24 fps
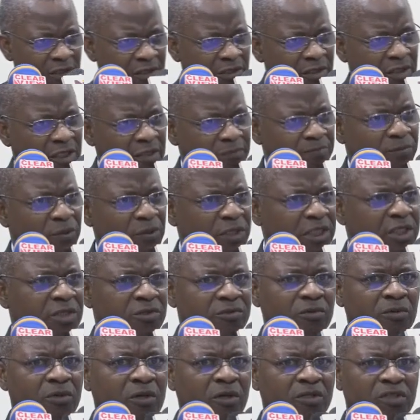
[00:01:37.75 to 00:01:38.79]
the
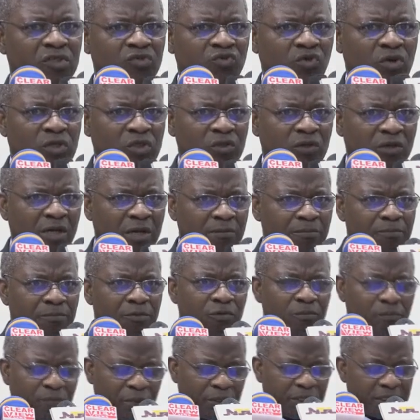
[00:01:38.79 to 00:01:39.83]
political or structural
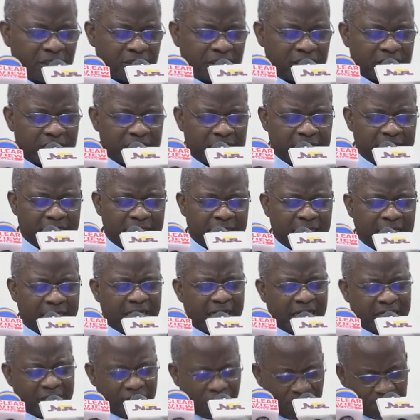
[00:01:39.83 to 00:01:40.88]
blueprint that they
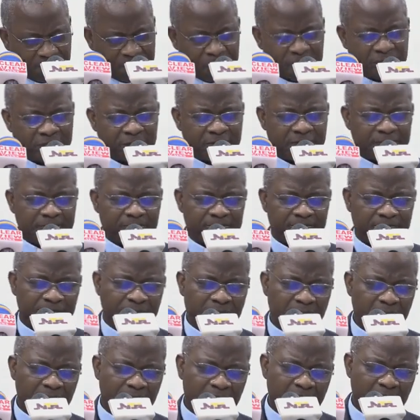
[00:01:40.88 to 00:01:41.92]
adopt.
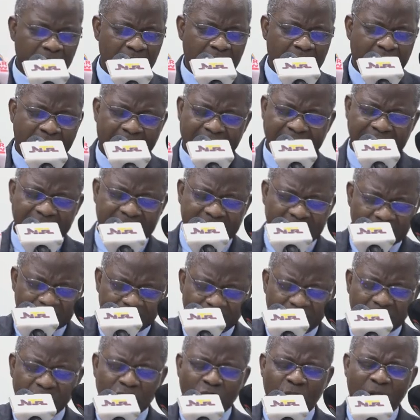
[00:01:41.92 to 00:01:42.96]
And it has
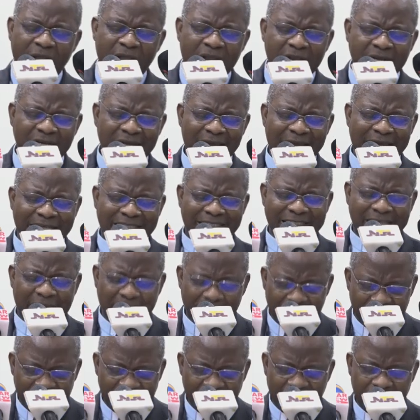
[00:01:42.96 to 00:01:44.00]
been well
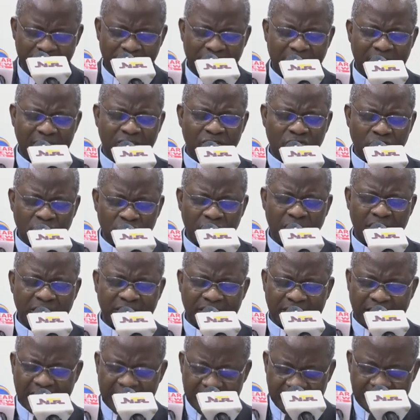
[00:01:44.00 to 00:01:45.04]
established by social
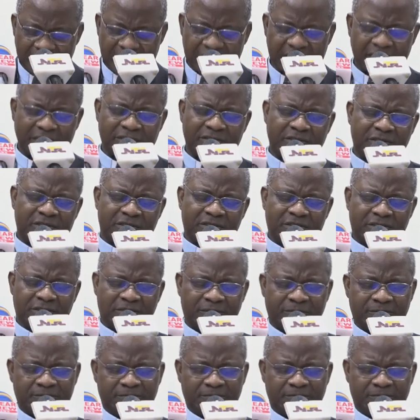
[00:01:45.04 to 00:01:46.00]
scientists